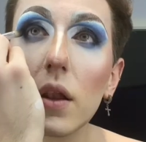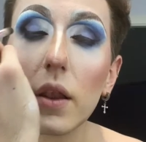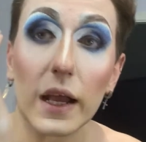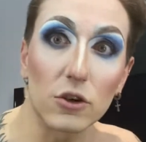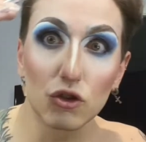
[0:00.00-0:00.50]

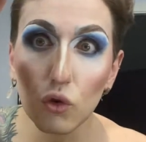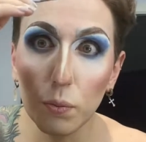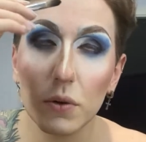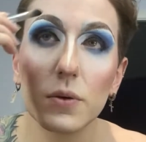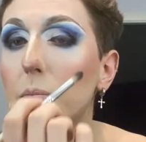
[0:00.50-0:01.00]
like
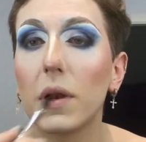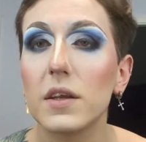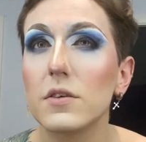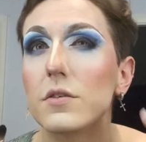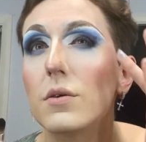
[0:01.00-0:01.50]
zoop.
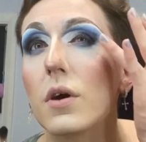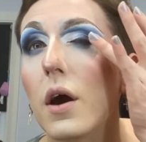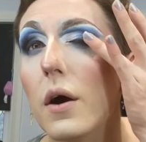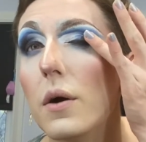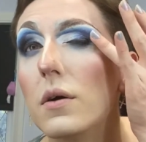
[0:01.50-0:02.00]
Blend as you
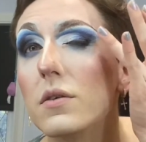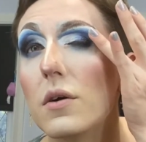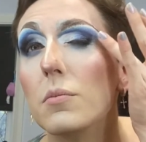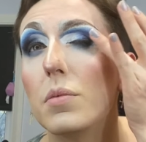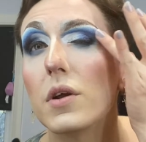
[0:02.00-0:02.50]
go.
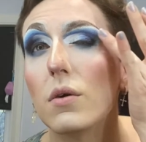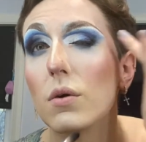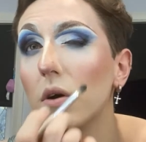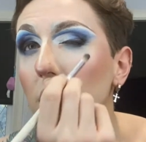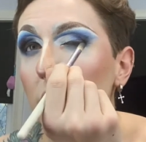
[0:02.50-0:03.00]
Don't put it
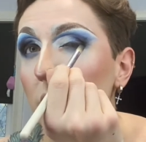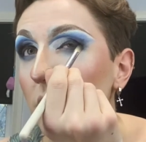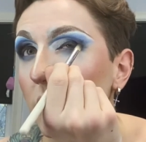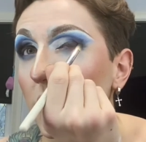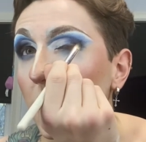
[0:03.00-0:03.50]
all on
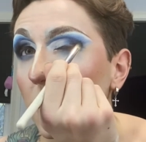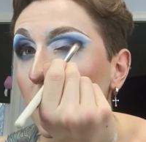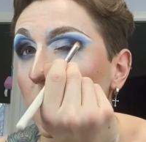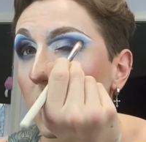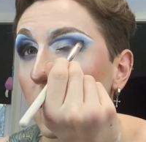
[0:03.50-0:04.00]
and
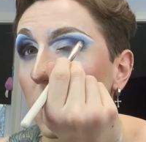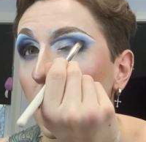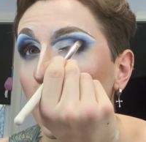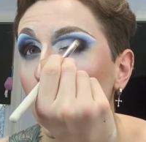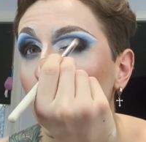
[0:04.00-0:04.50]
then
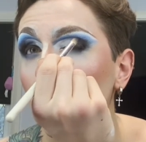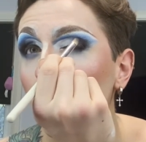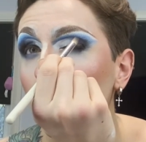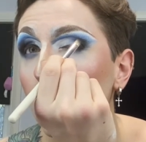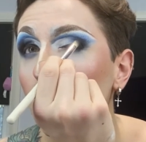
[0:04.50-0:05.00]

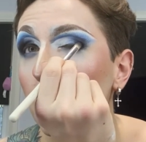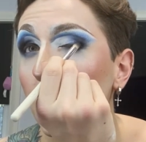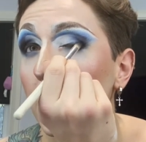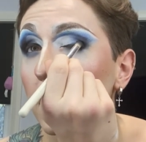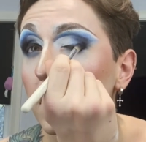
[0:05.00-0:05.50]

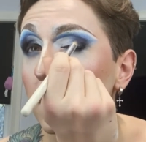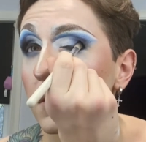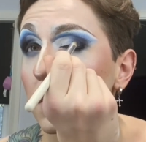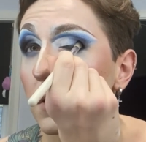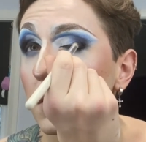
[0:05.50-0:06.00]
blend
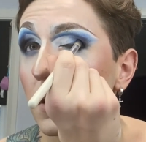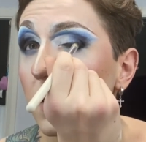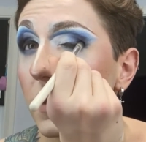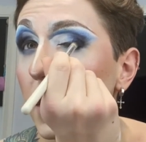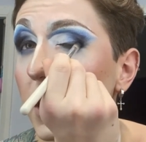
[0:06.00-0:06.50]

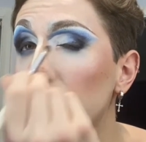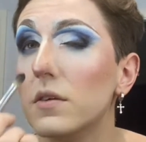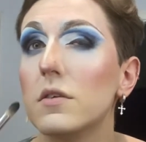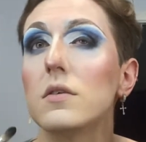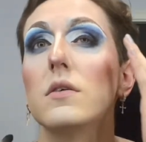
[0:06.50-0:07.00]
at the
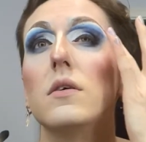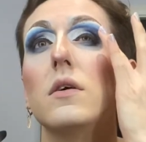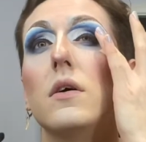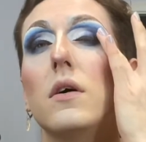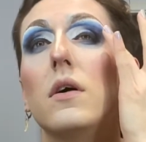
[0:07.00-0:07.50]
end.
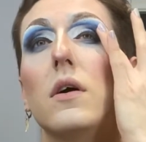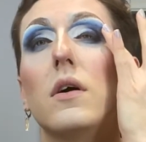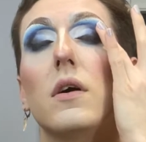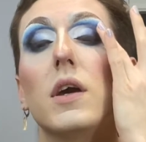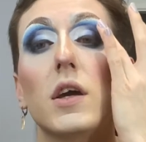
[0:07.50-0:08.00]

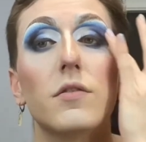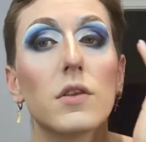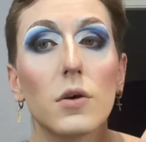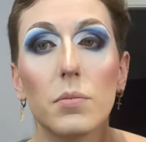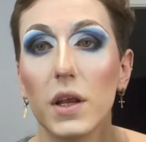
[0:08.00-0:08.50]

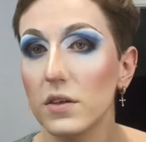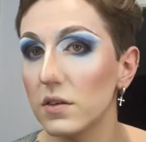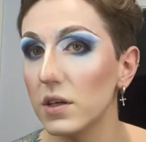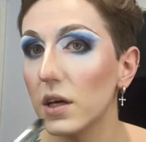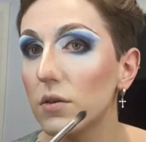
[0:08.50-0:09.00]
Even though blend
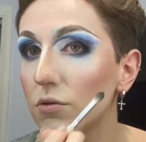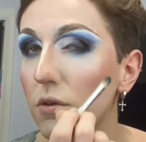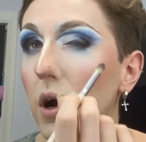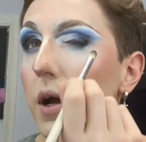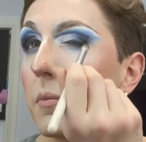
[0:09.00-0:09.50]
and end
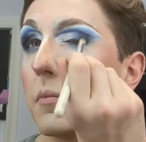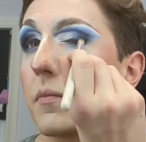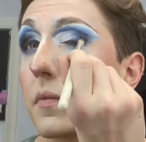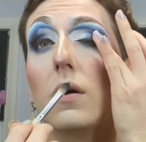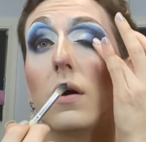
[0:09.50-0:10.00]
rhyme,
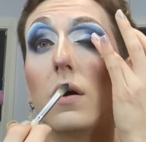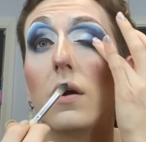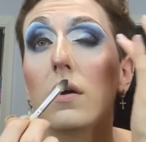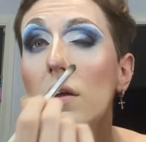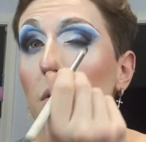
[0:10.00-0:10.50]

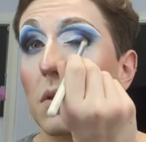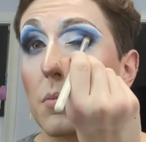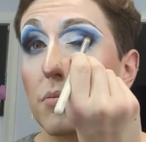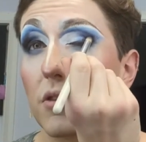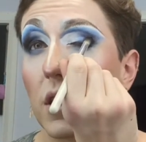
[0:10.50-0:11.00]
either with a
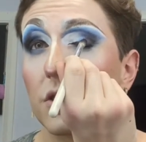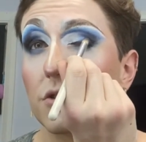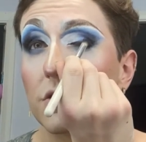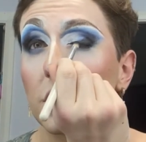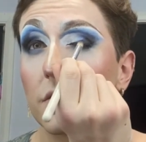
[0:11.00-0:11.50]

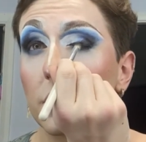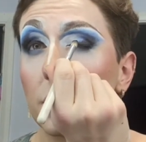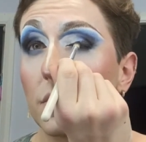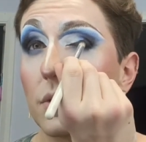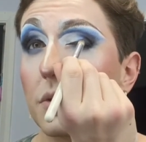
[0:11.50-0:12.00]
brush if you're
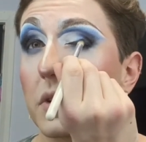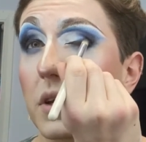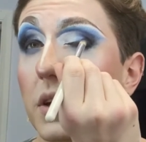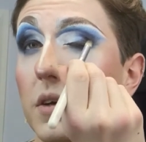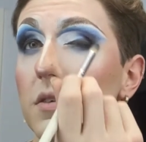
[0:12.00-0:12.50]
more
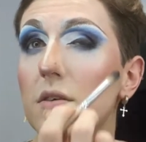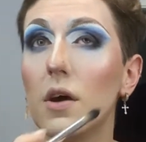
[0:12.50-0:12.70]
organised,